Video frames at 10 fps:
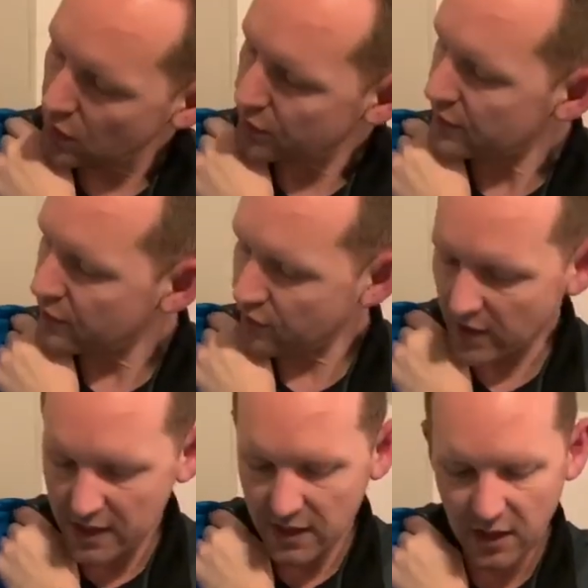or a
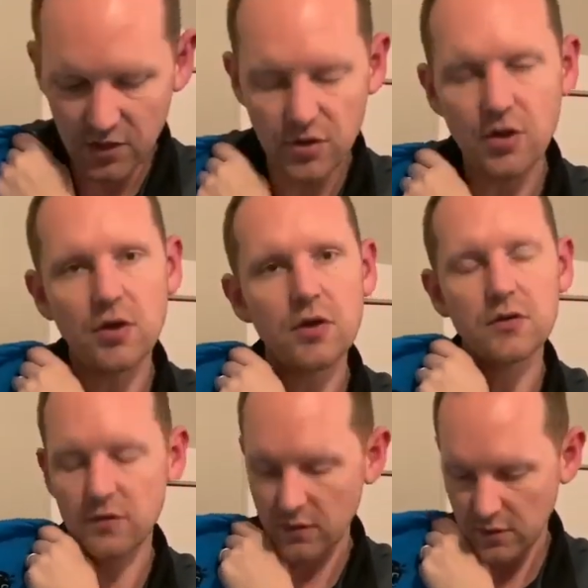training
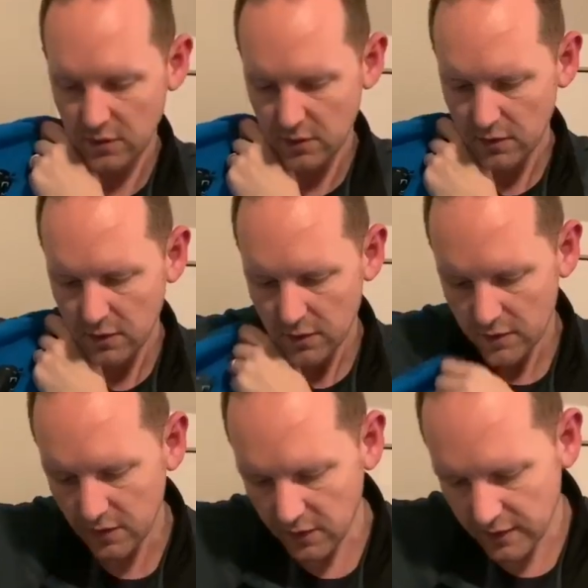shirt. It's
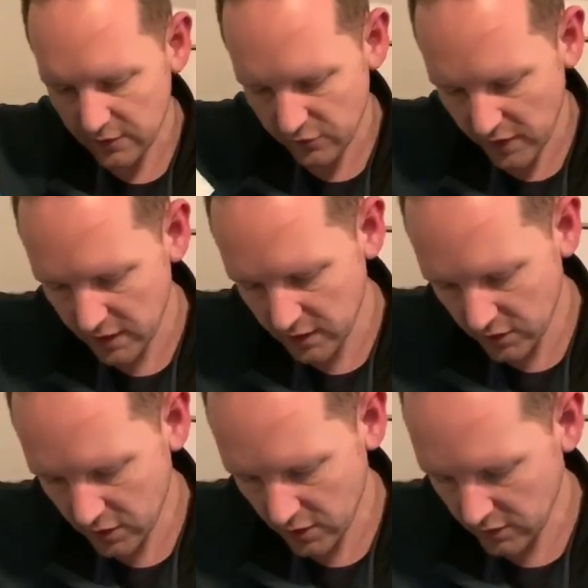got that training
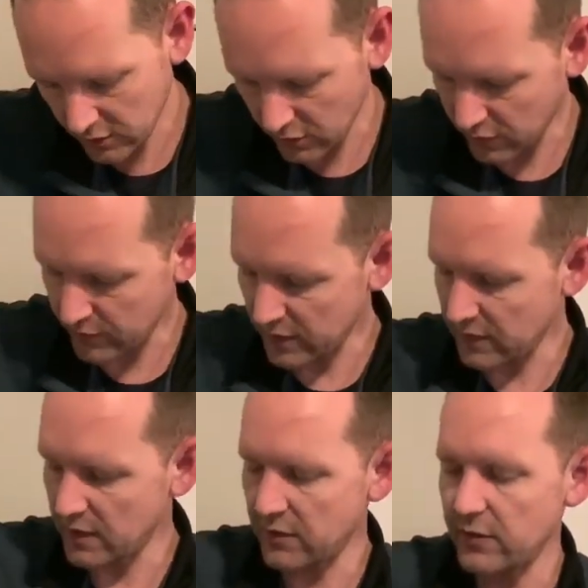shirt sort of
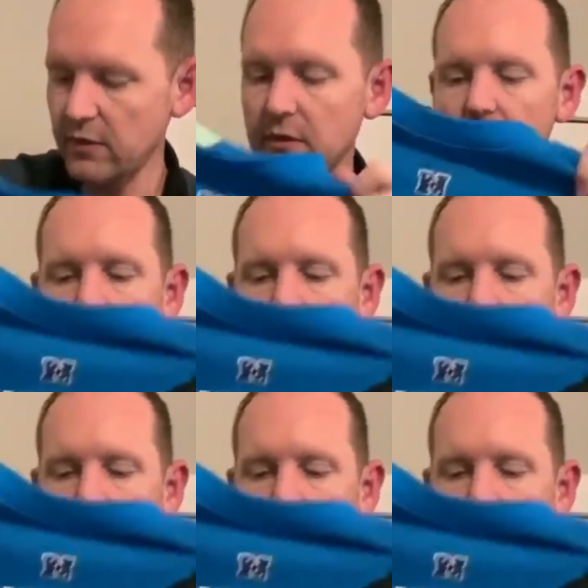material,